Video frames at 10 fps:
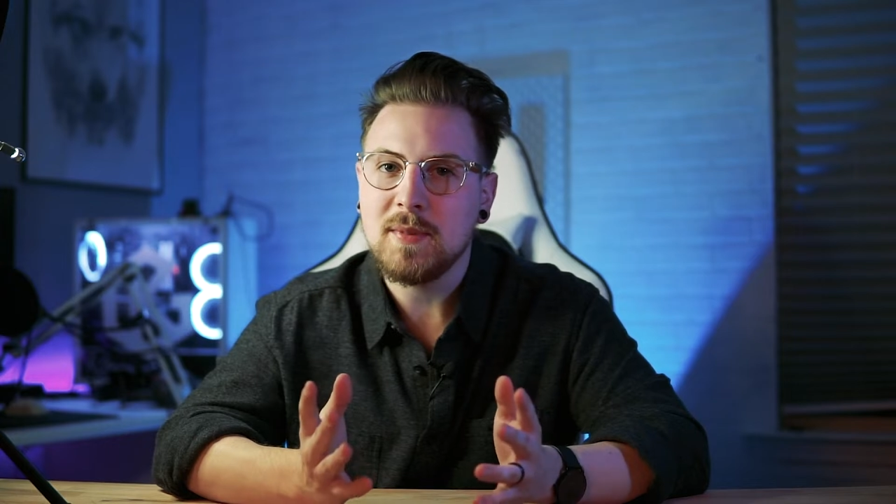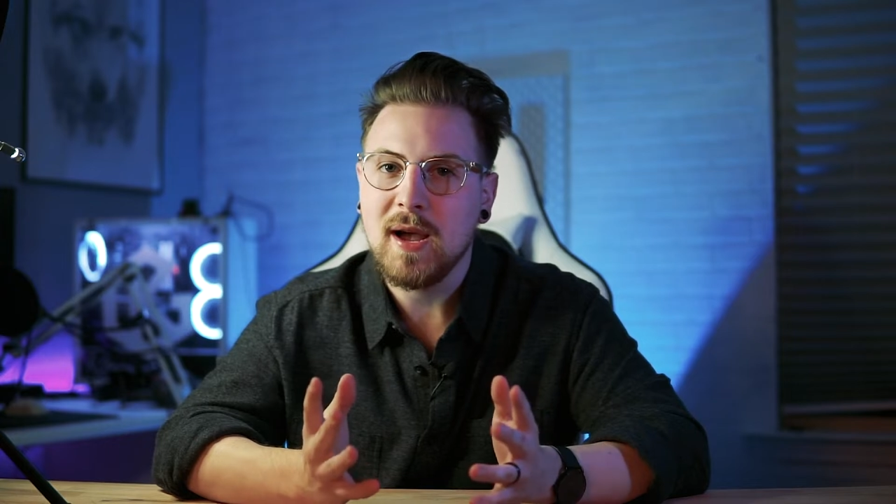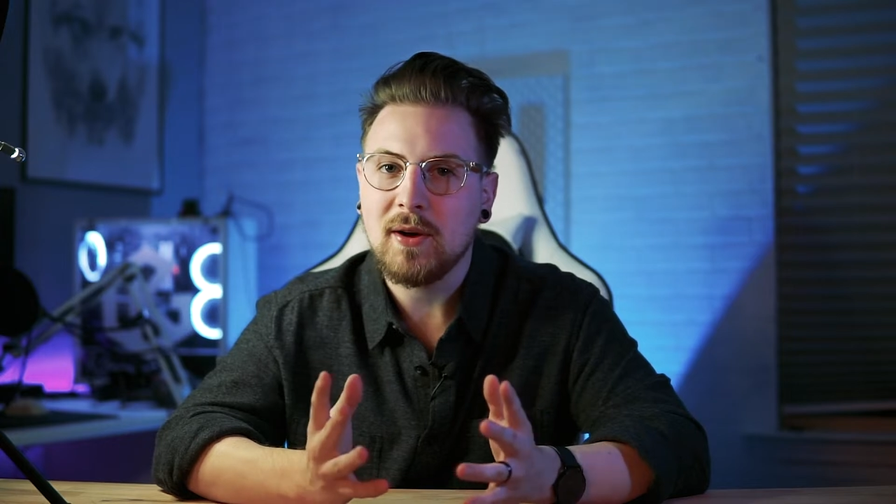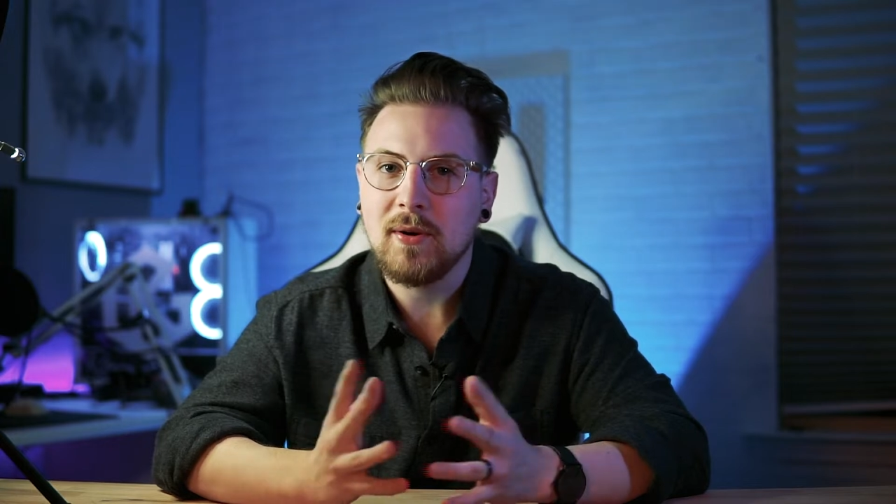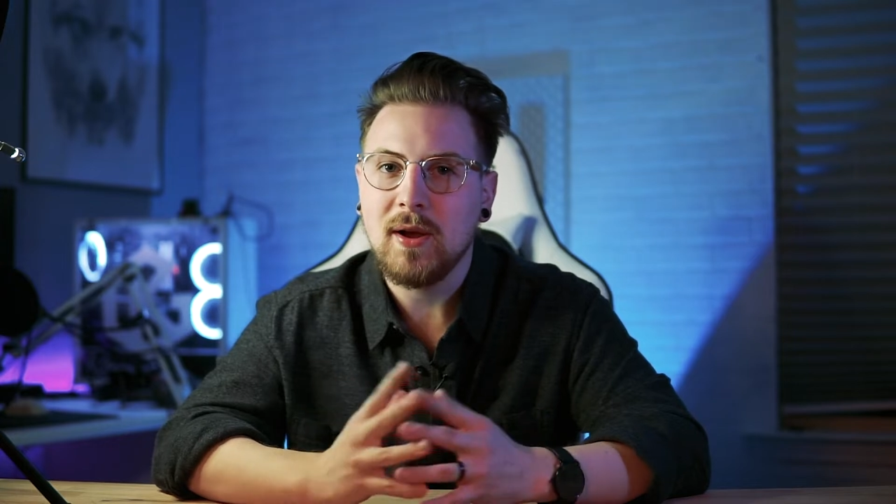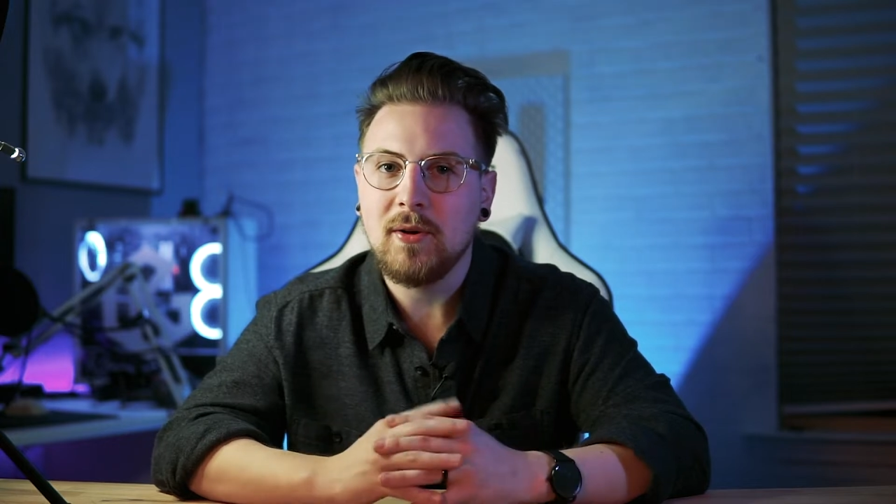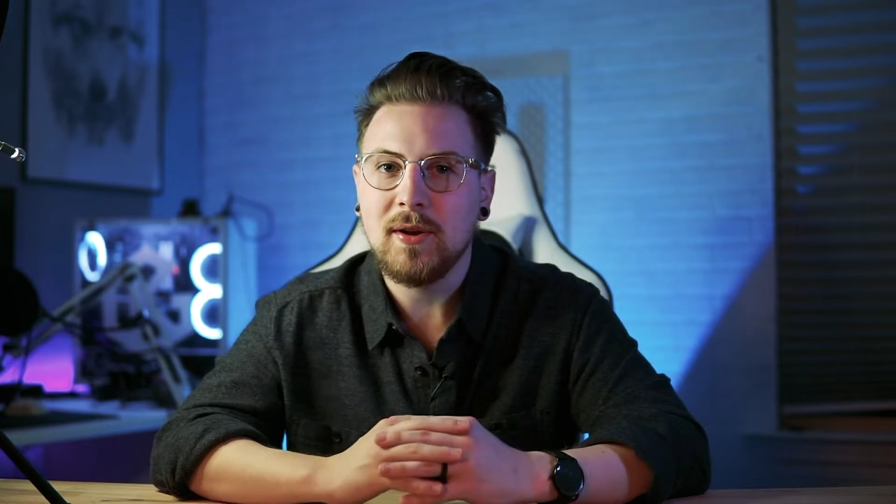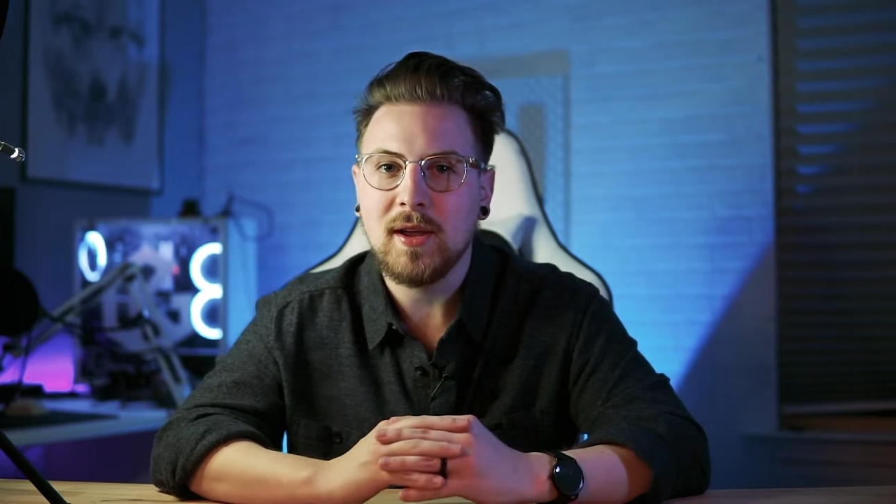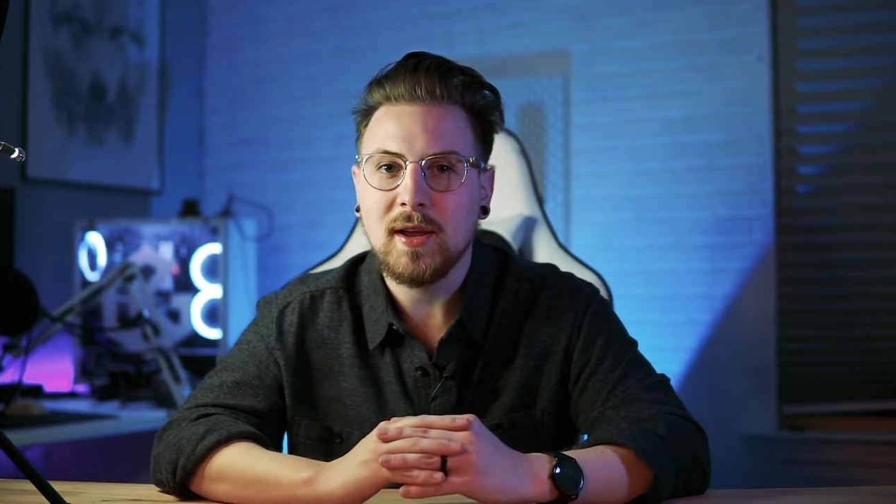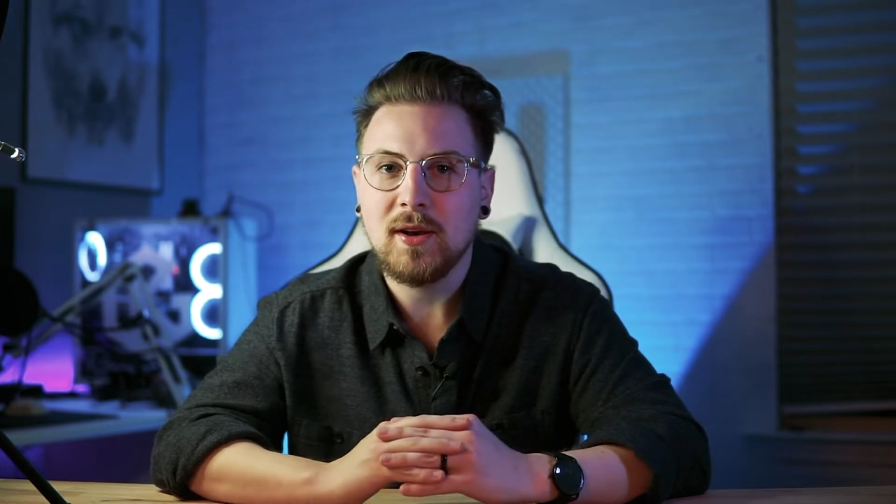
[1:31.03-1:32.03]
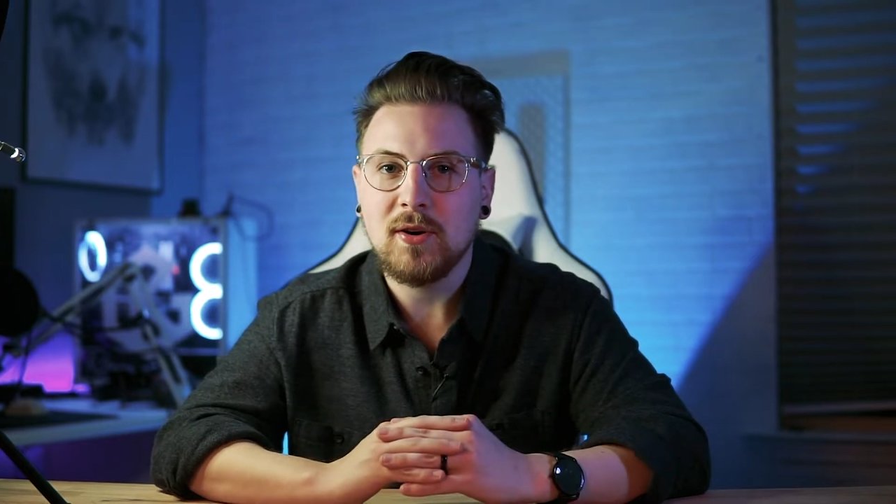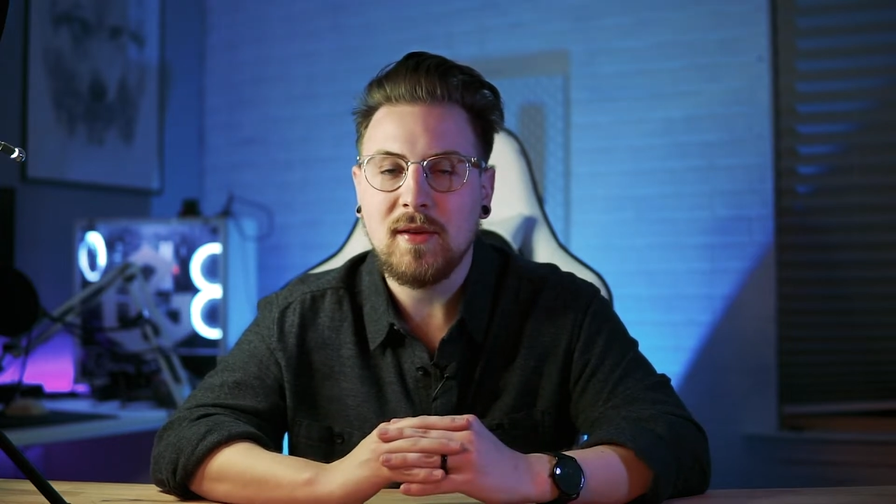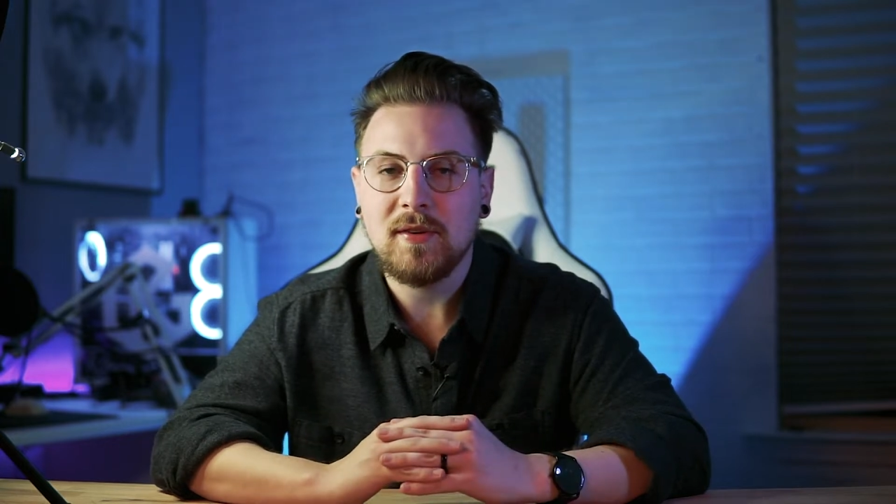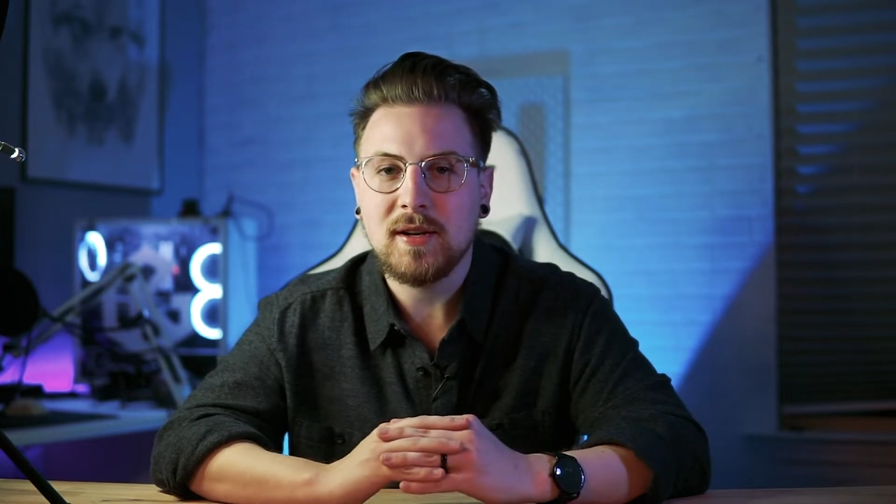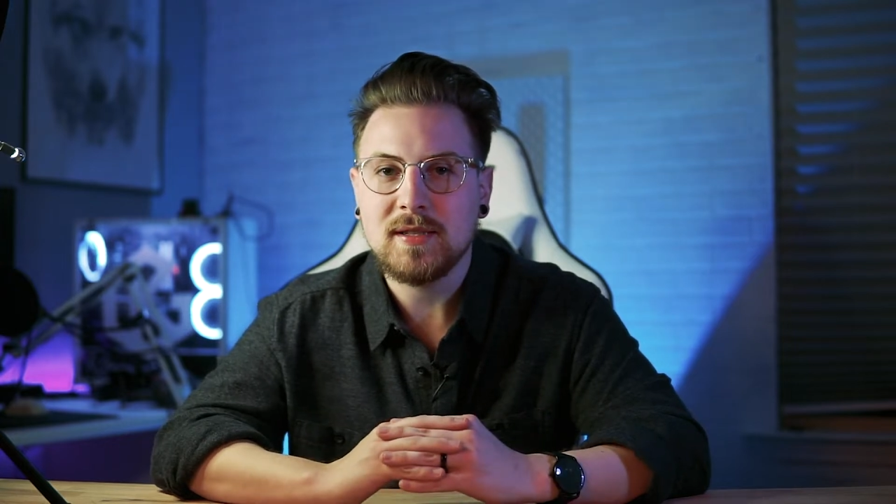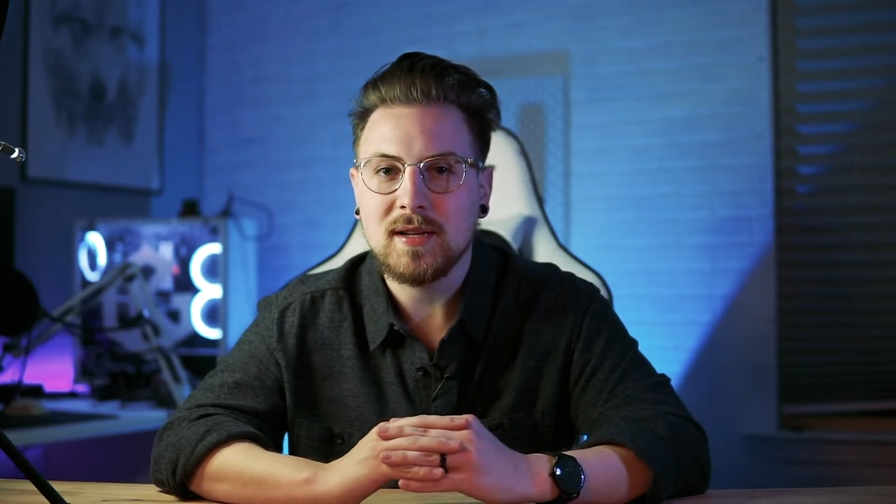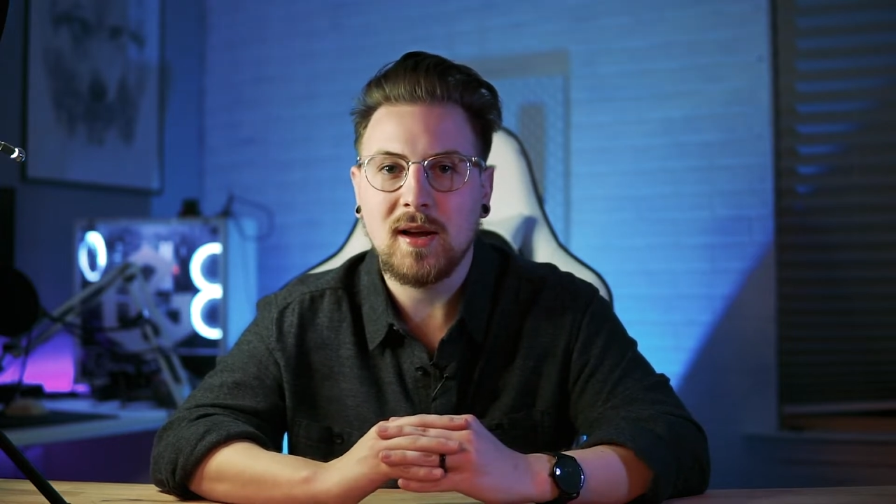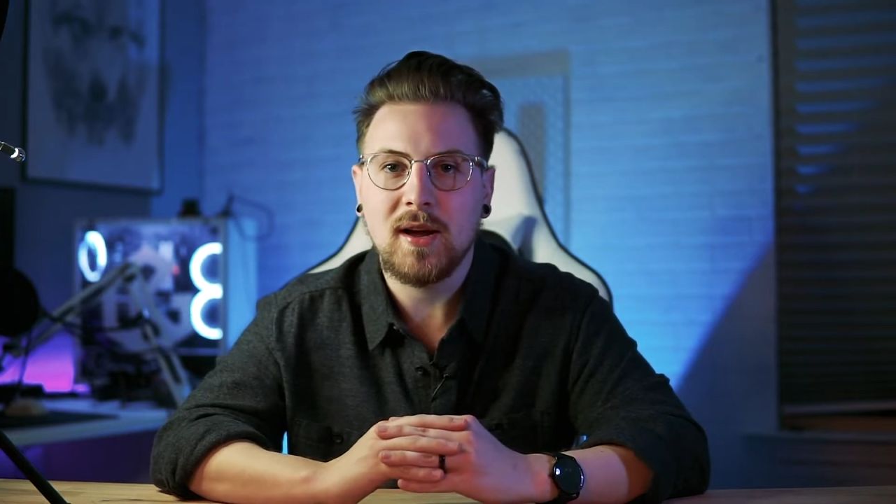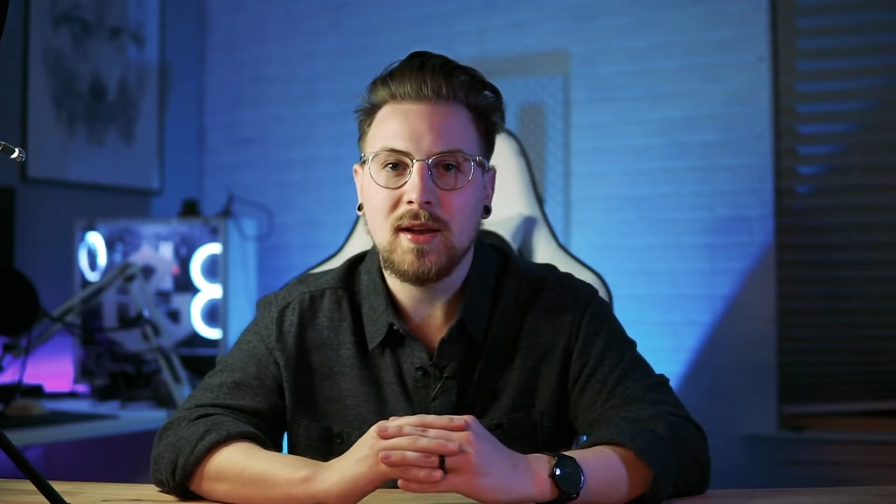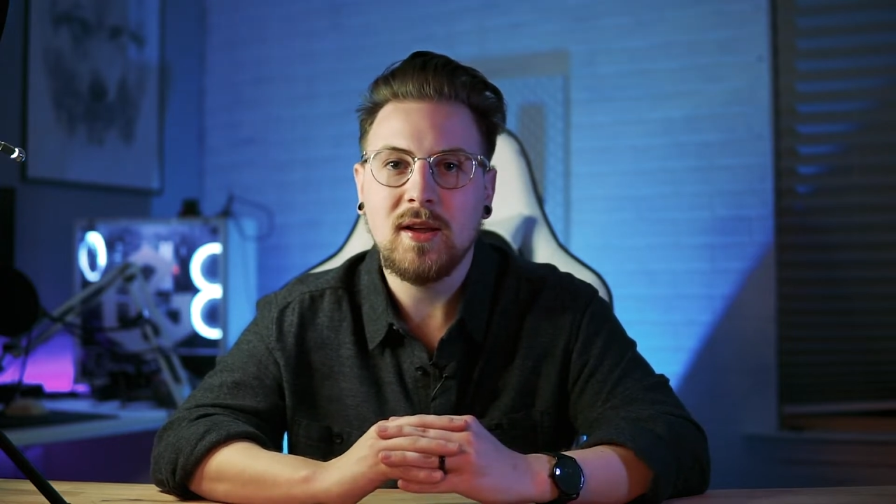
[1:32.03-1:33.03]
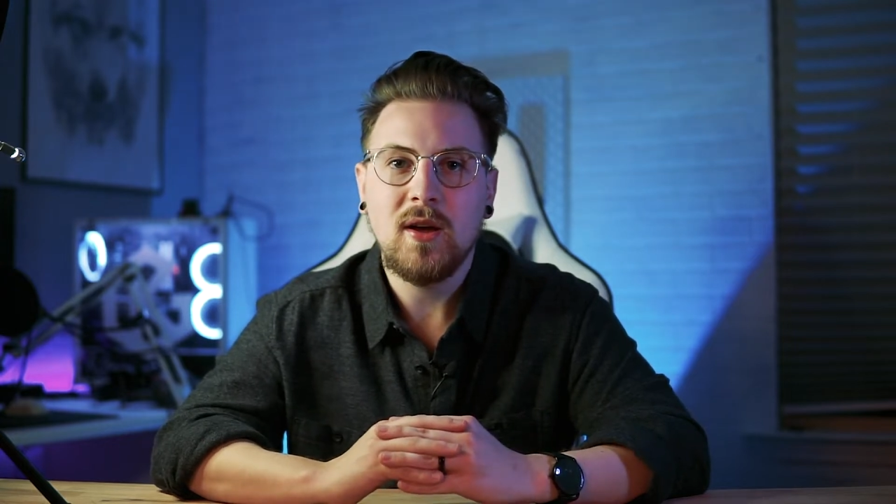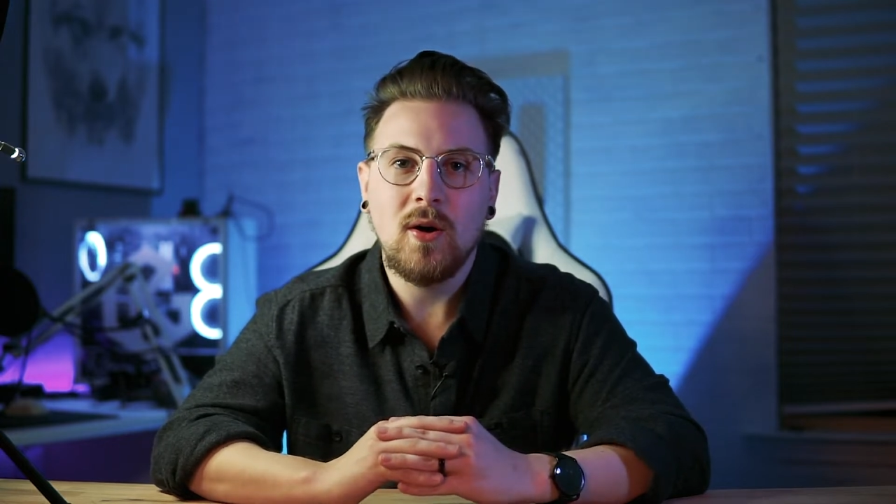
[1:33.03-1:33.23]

background in graphic design